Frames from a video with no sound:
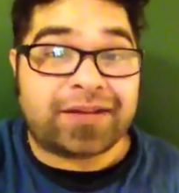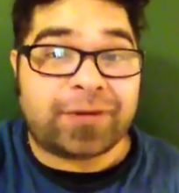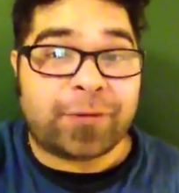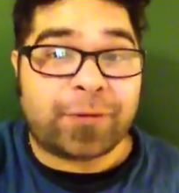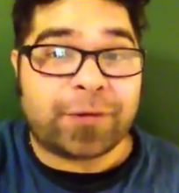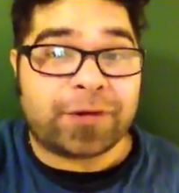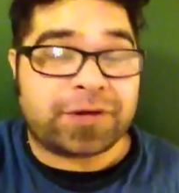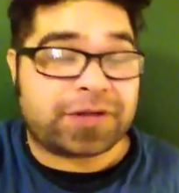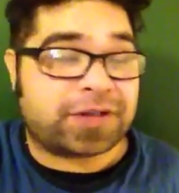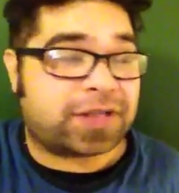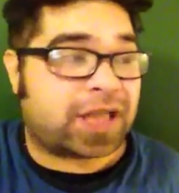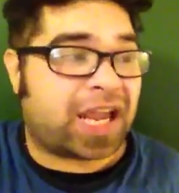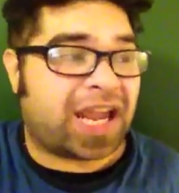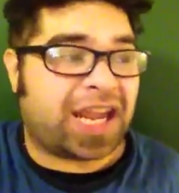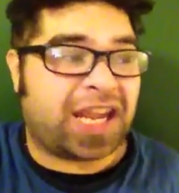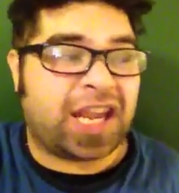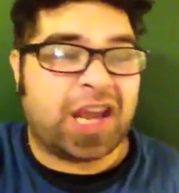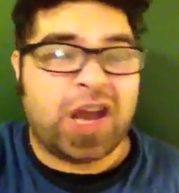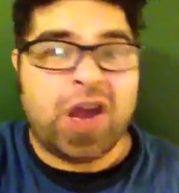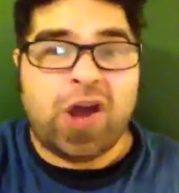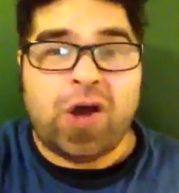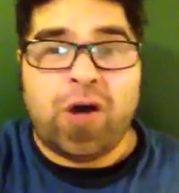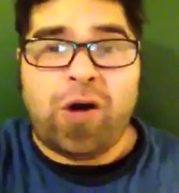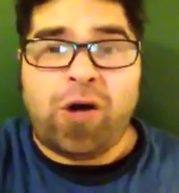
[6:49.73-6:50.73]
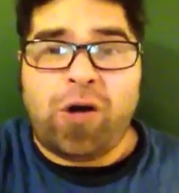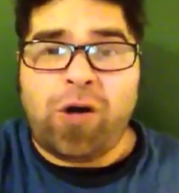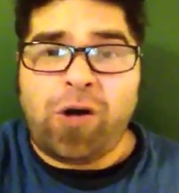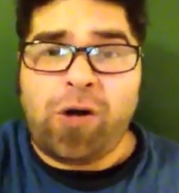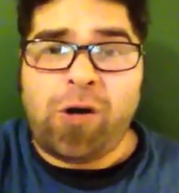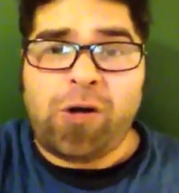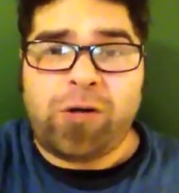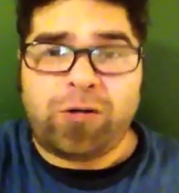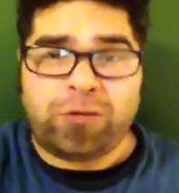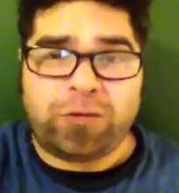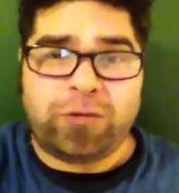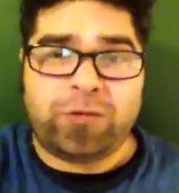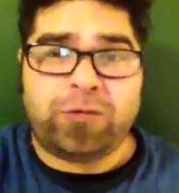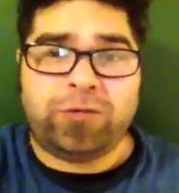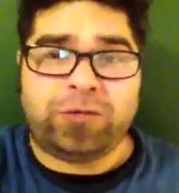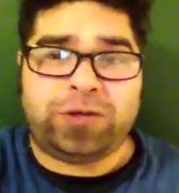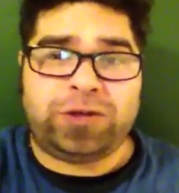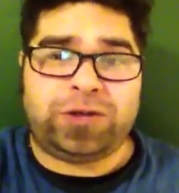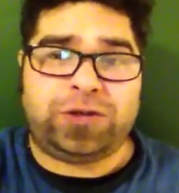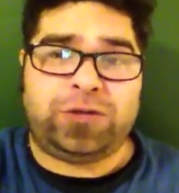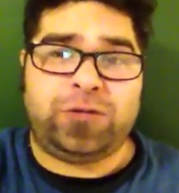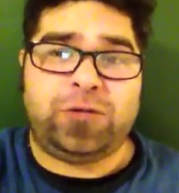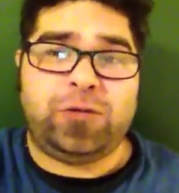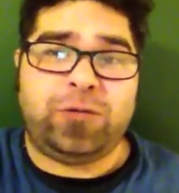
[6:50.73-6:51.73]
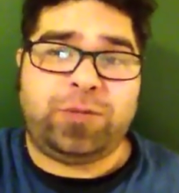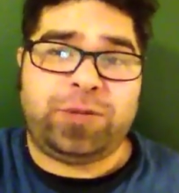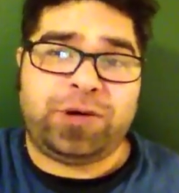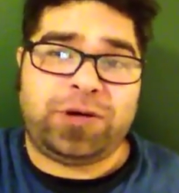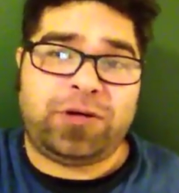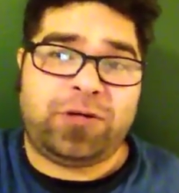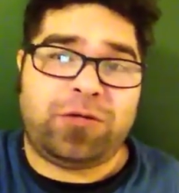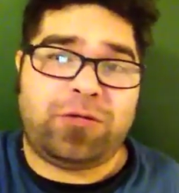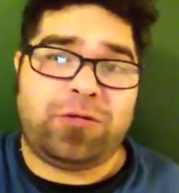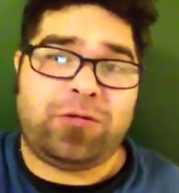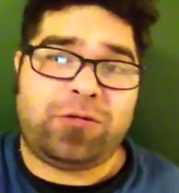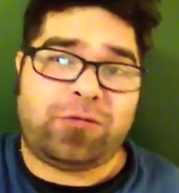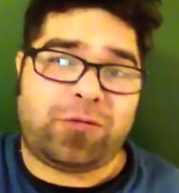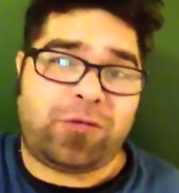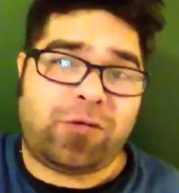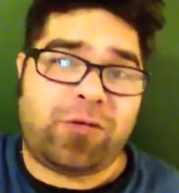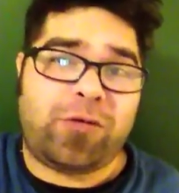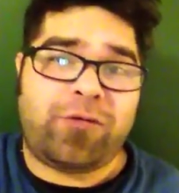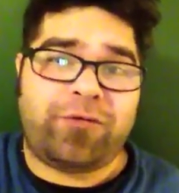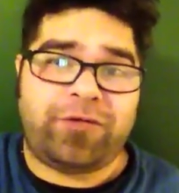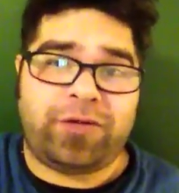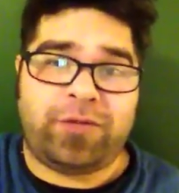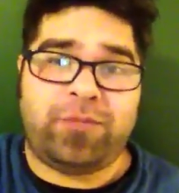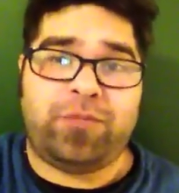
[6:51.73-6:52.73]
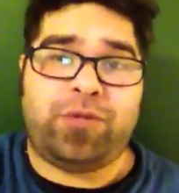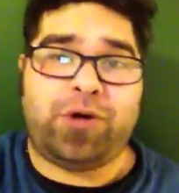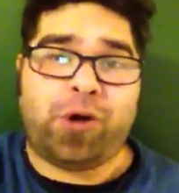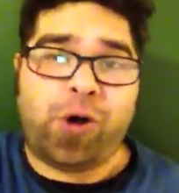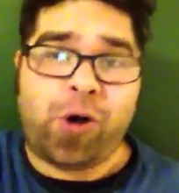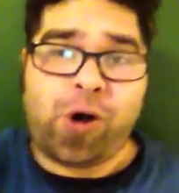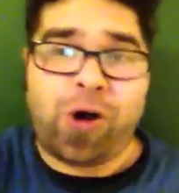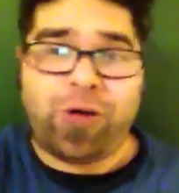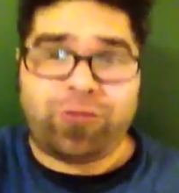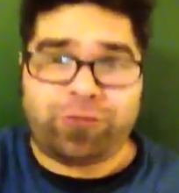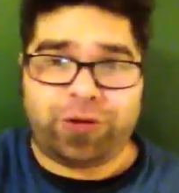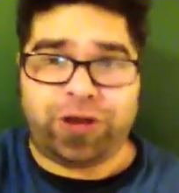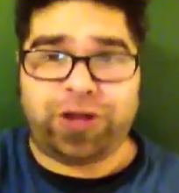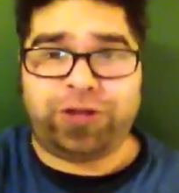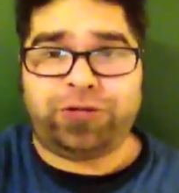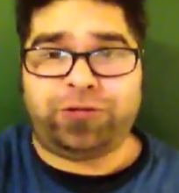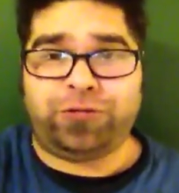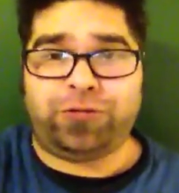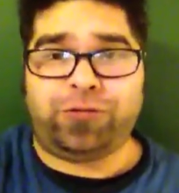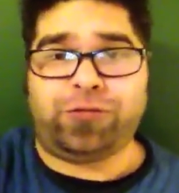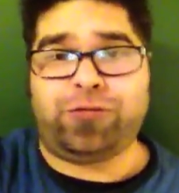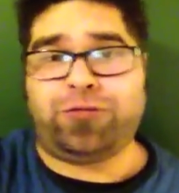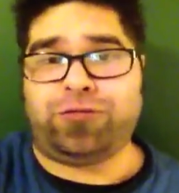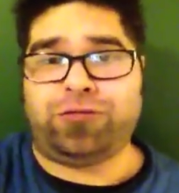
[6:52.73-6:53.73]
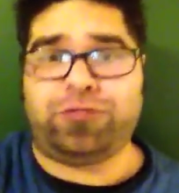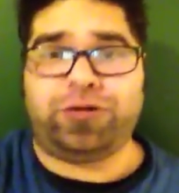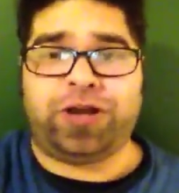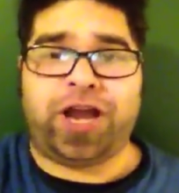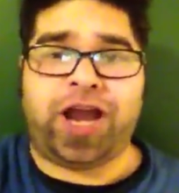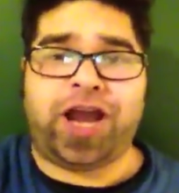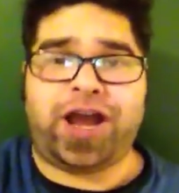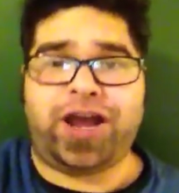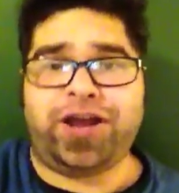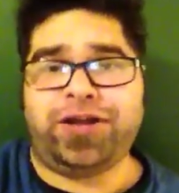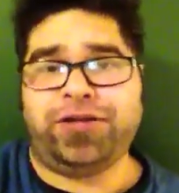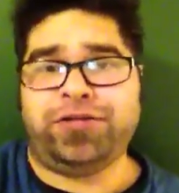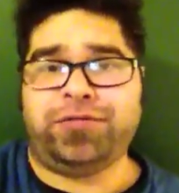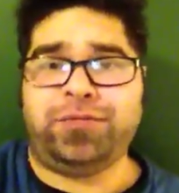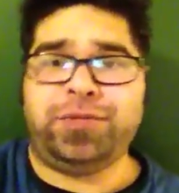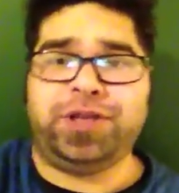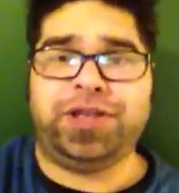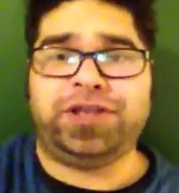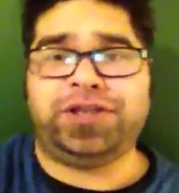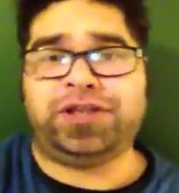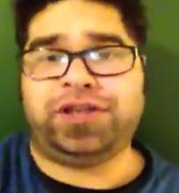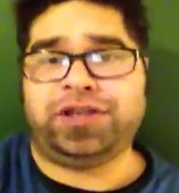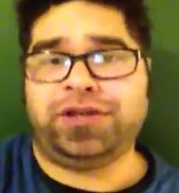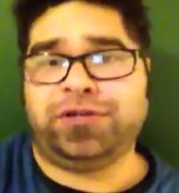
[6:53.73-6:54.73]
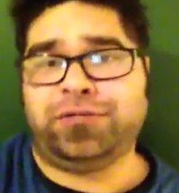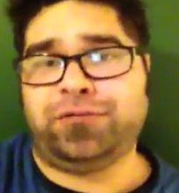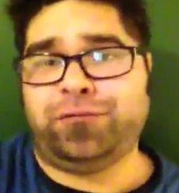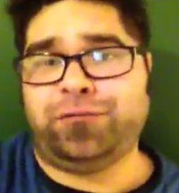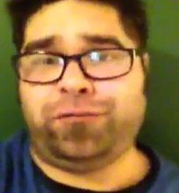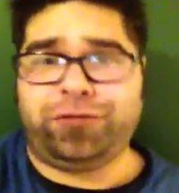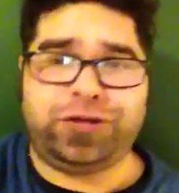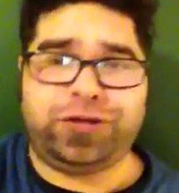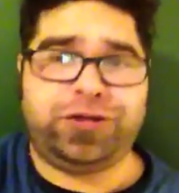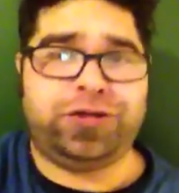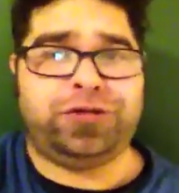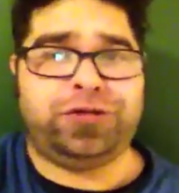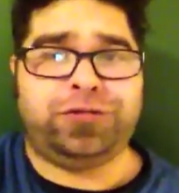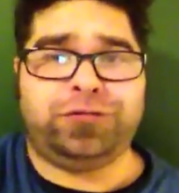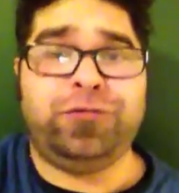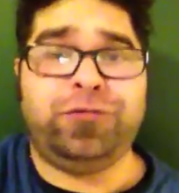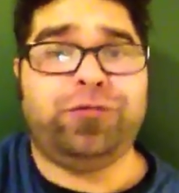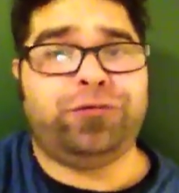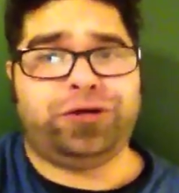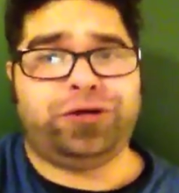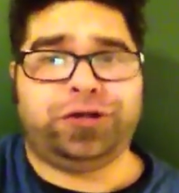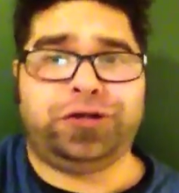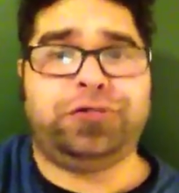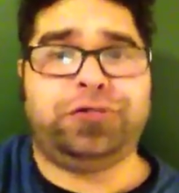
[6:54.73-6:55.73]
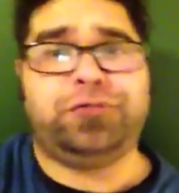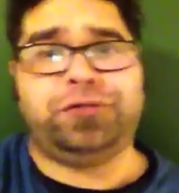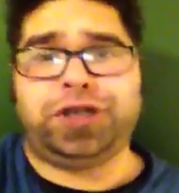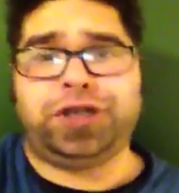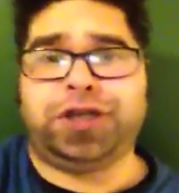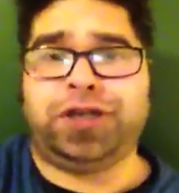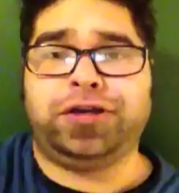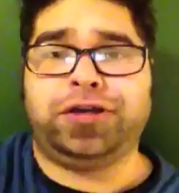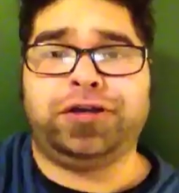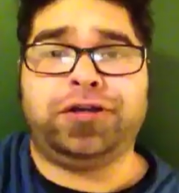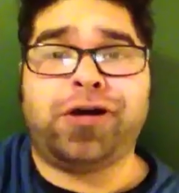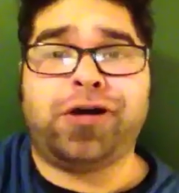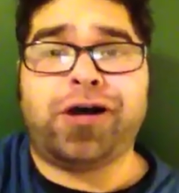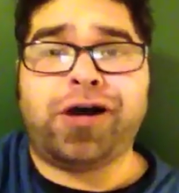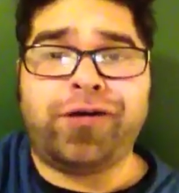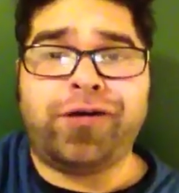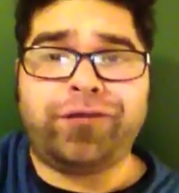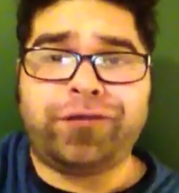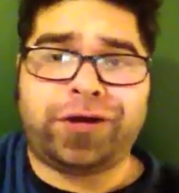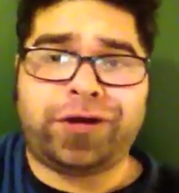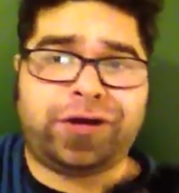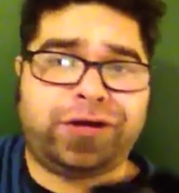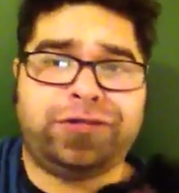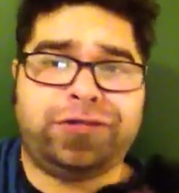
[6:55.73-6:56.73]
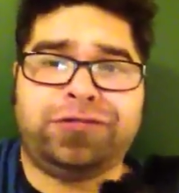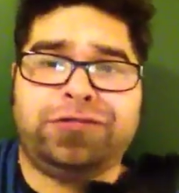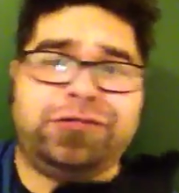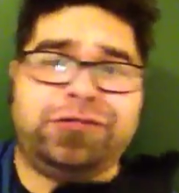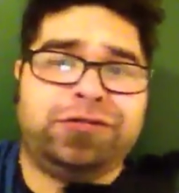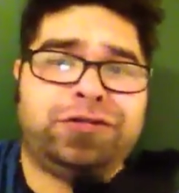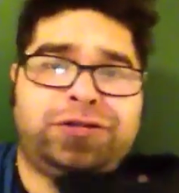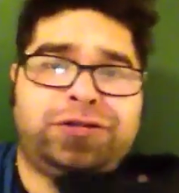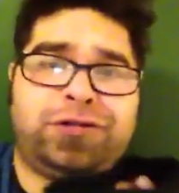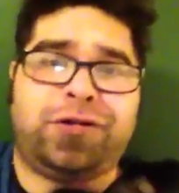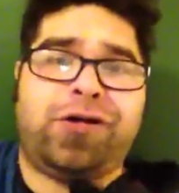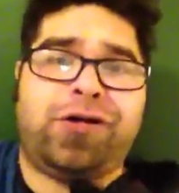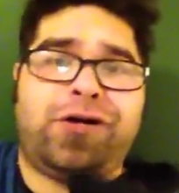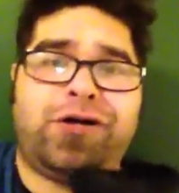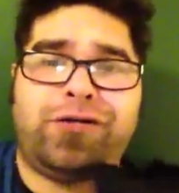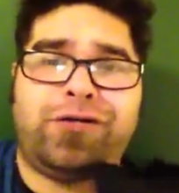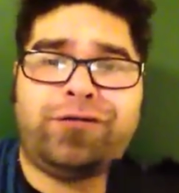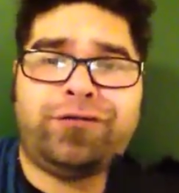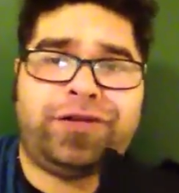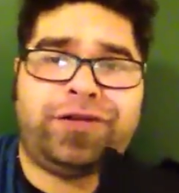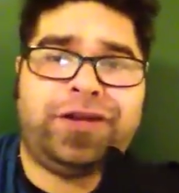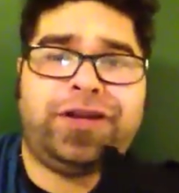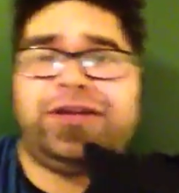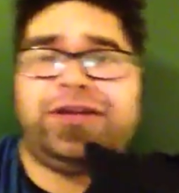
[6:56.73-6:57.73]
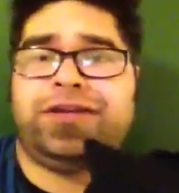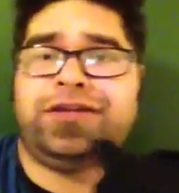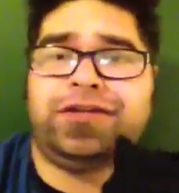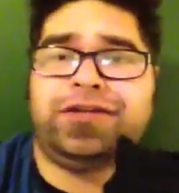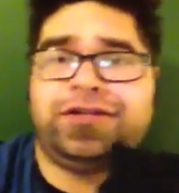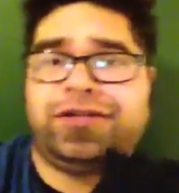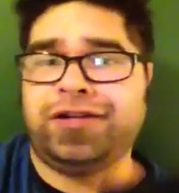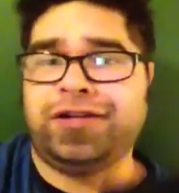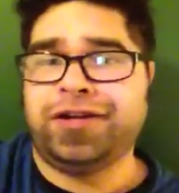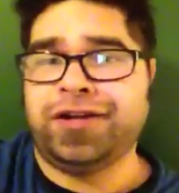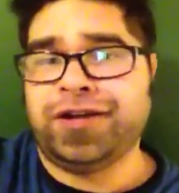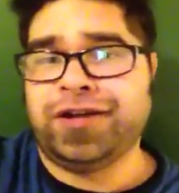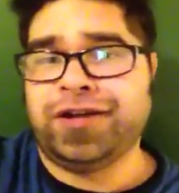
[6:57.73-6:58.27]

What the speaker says: They were just like, "Oh, you stupid little orphan boy with your hand missing. What'd you do? Did you eat it off because you're starving?